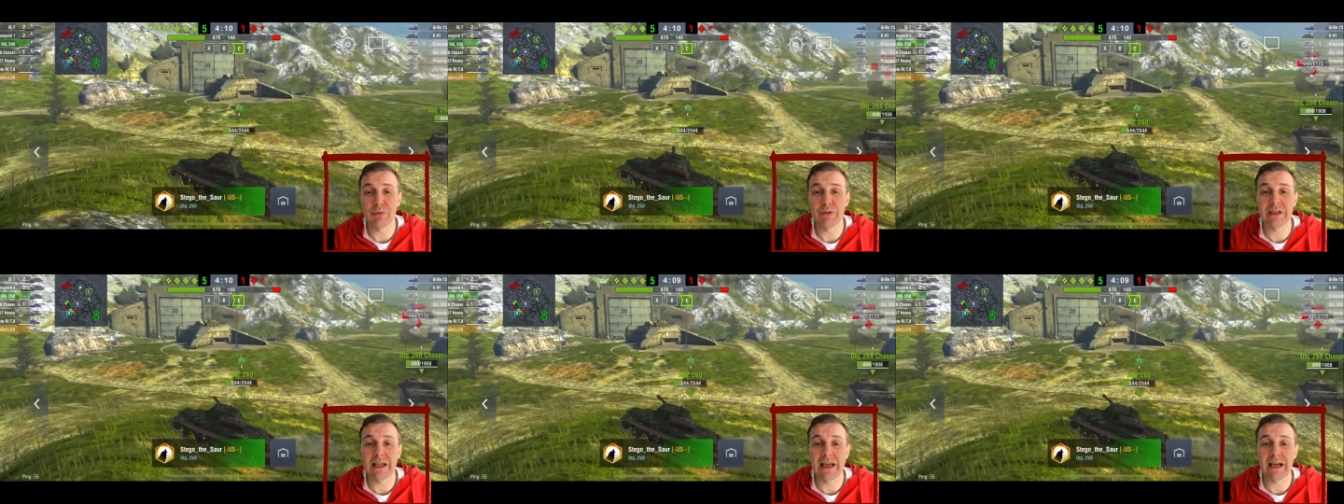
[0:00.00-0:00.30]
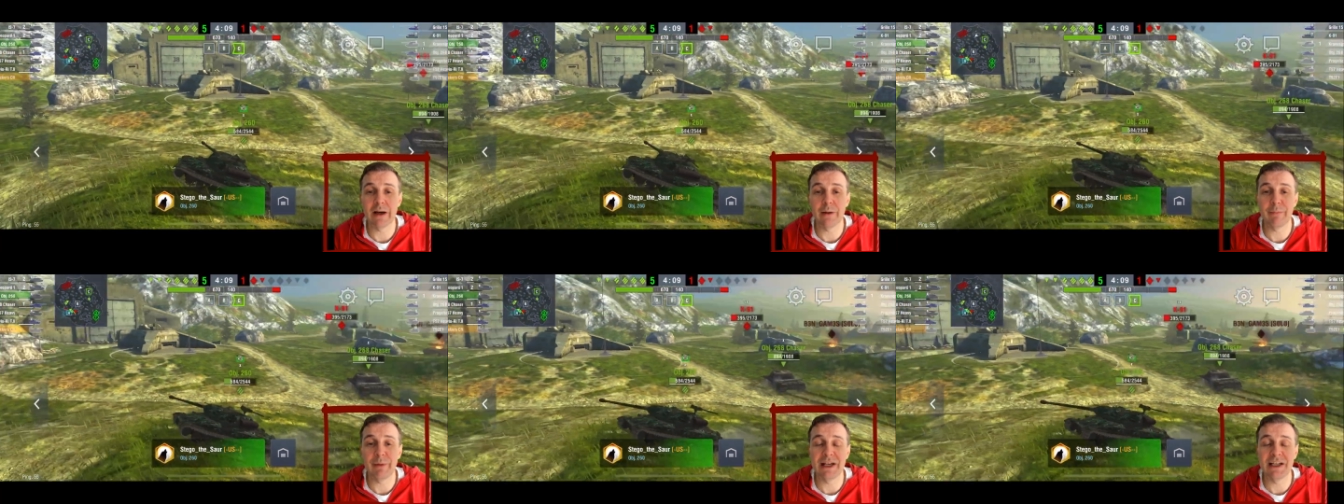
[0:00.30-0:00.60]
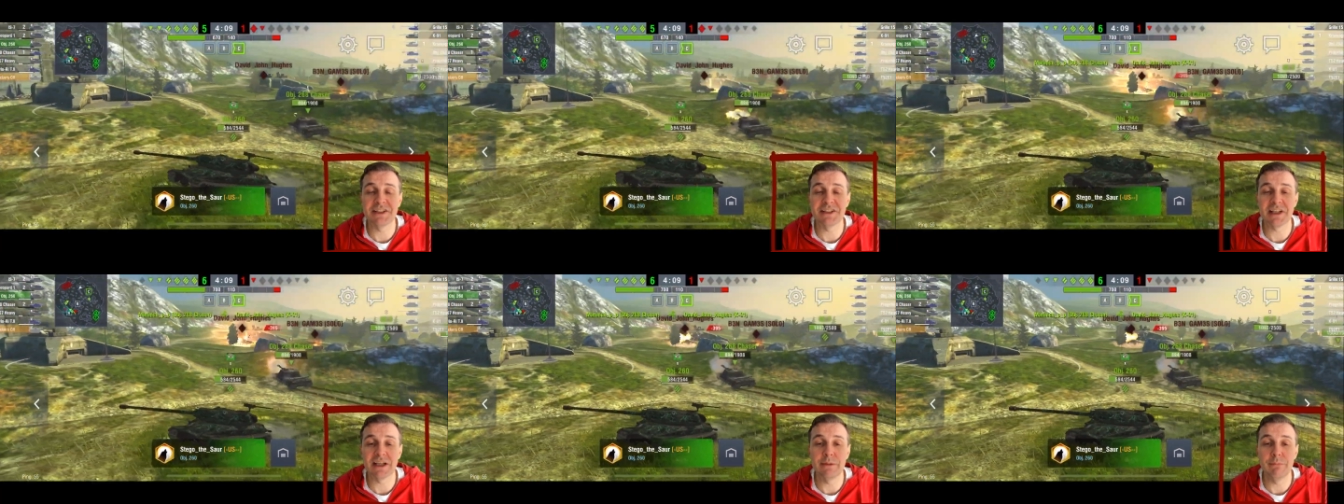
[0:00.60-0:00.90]
player
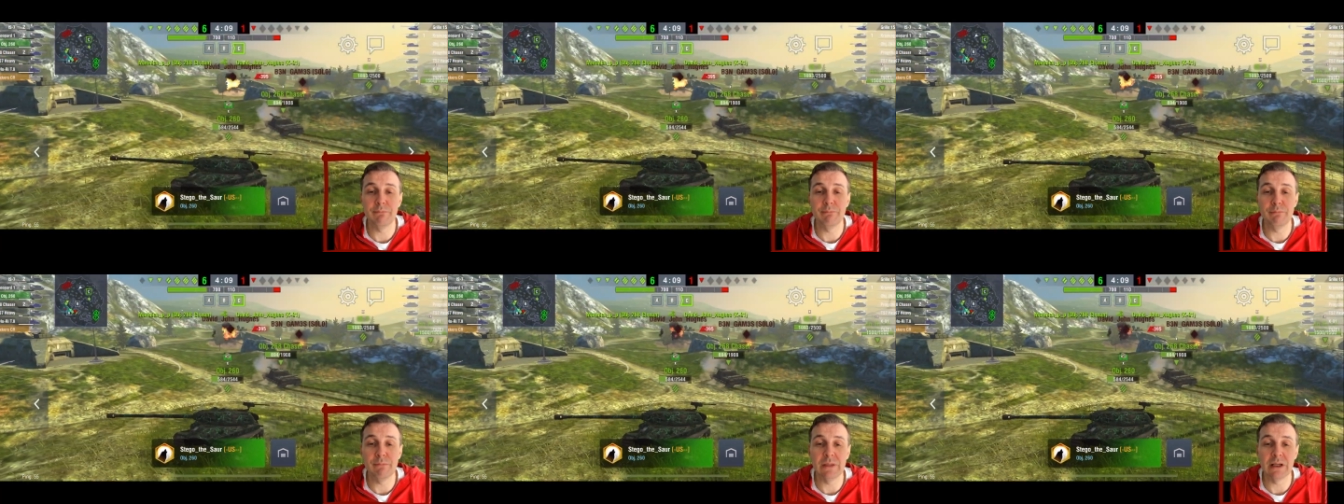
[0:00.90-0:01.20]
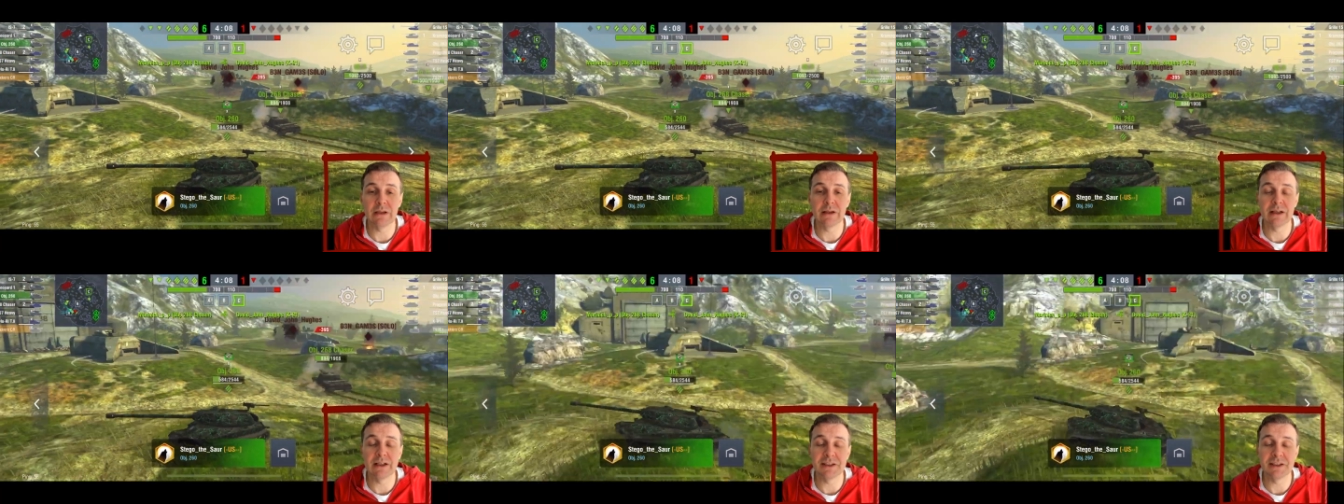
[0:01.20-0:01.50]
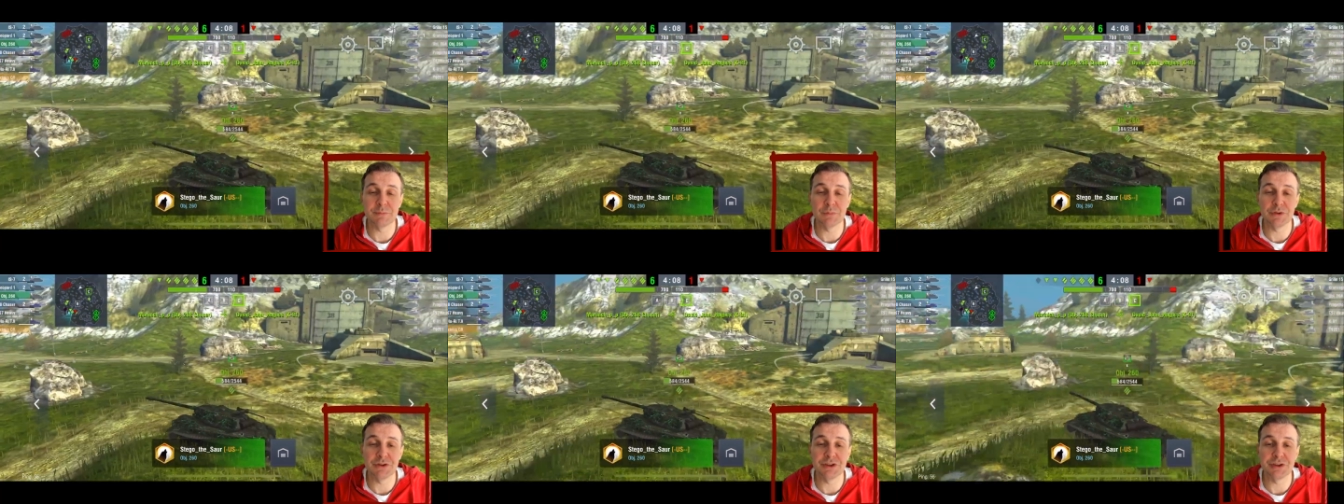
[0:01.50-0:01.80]
base and milk it
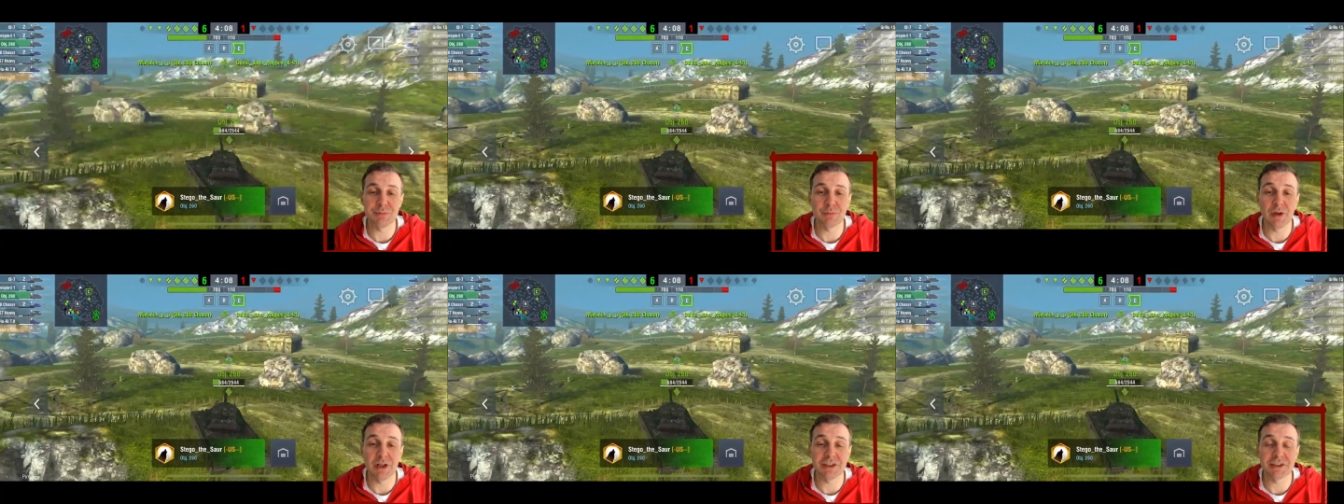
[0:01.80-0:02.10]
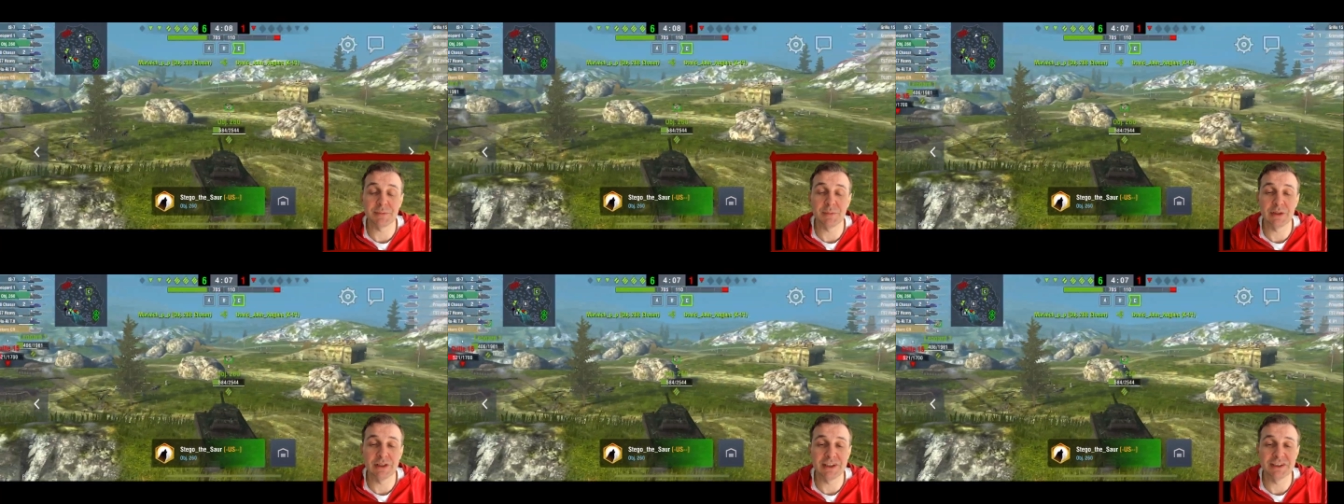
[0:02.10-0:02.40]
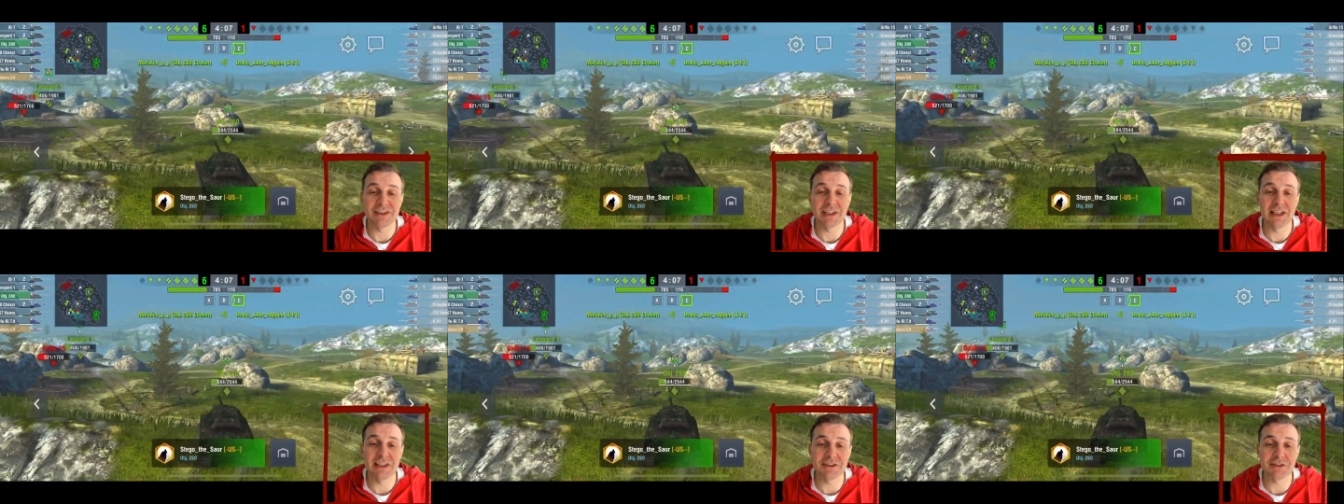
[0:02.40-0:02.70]
as much as possible,
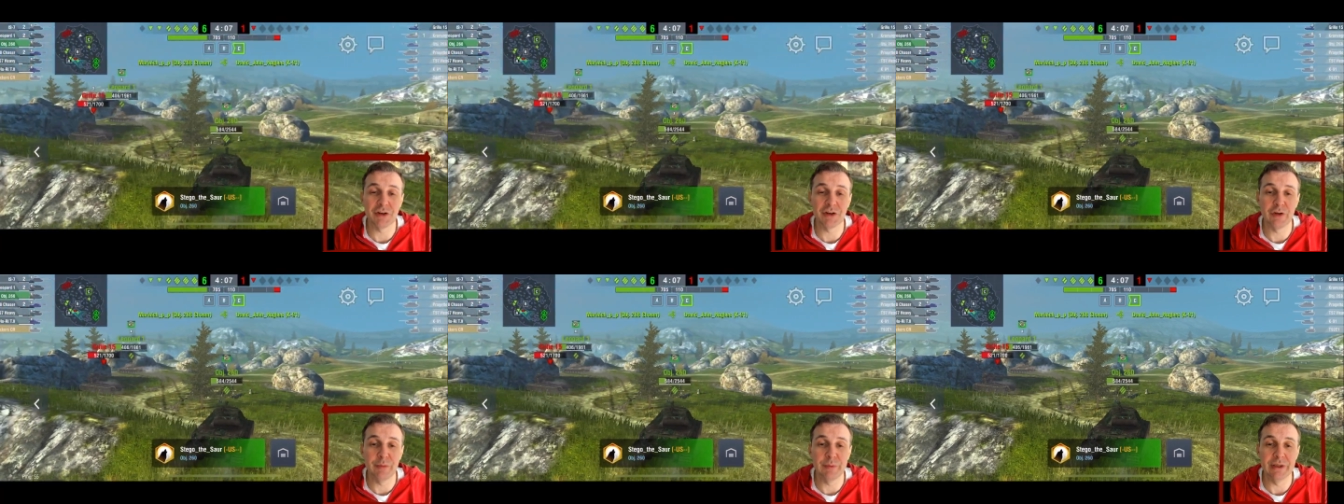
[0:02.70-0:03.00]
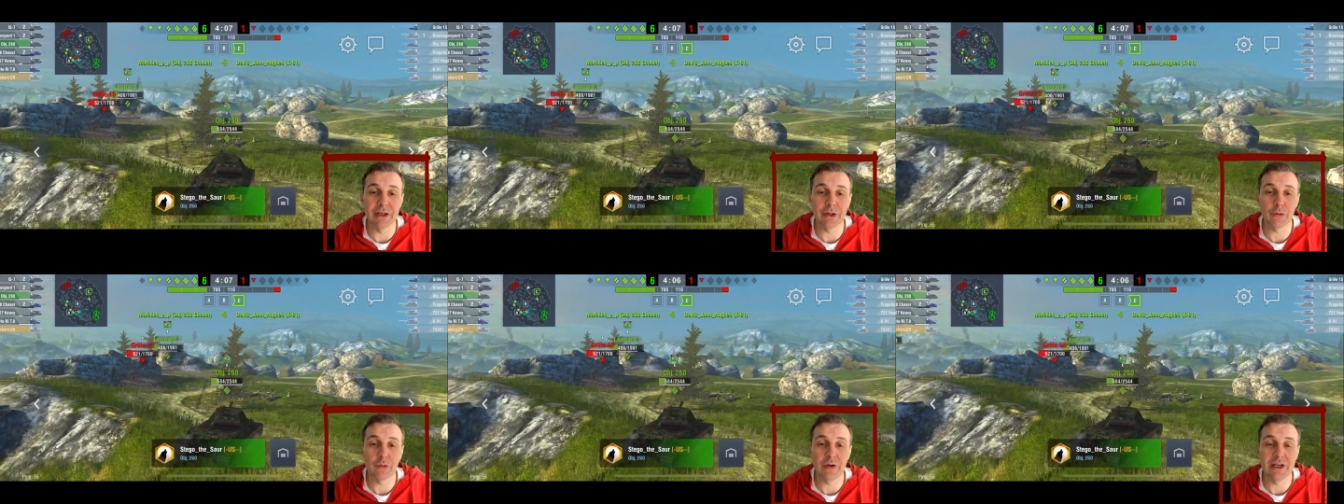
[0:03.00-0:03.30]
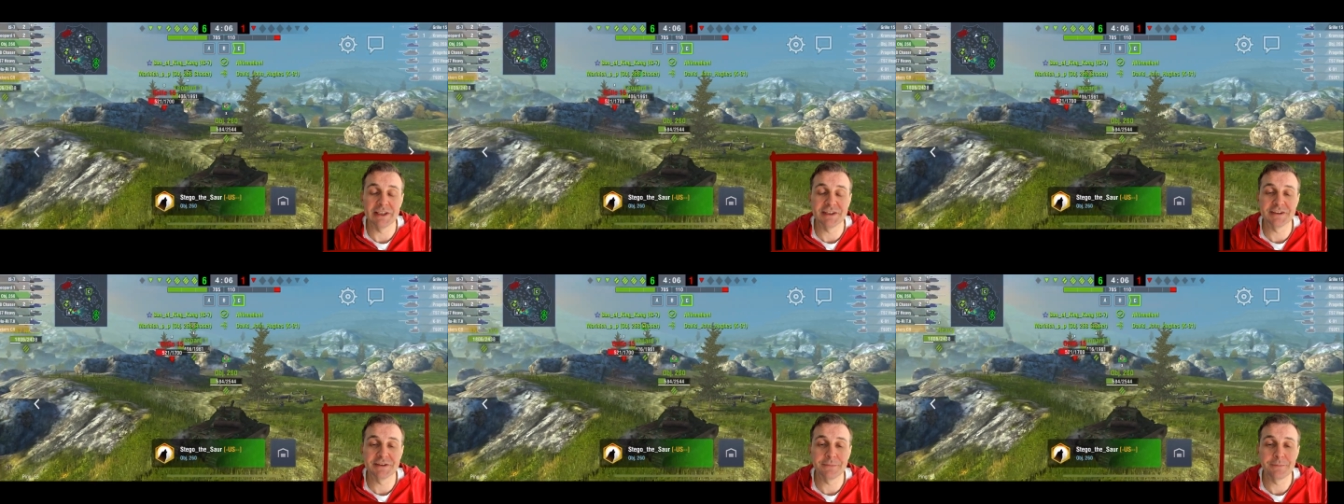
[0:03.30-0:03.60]
I'd say it's going to be in
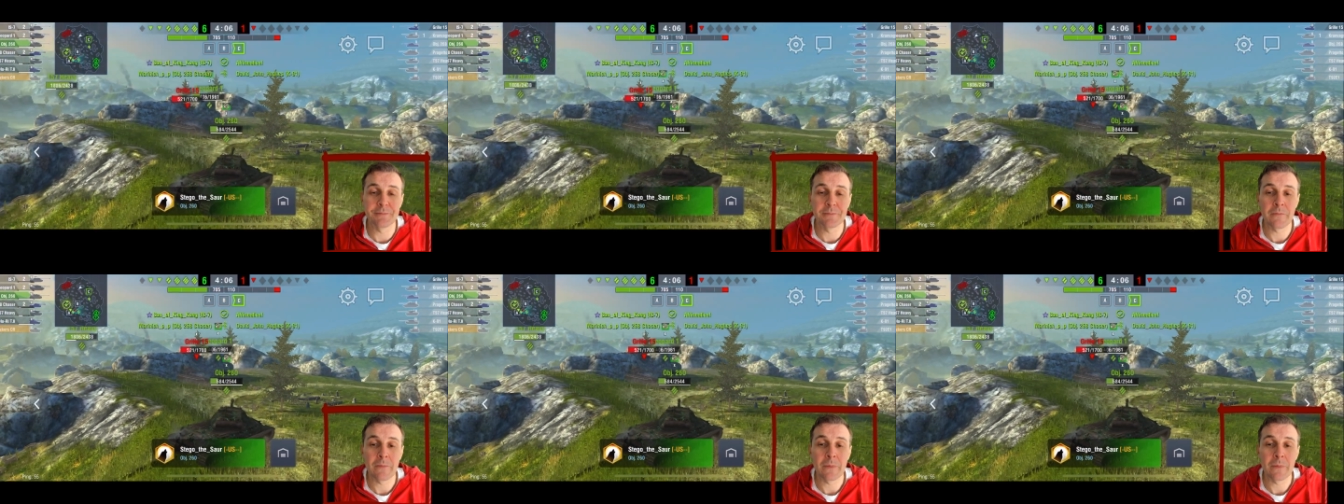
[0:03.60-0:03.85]
crates.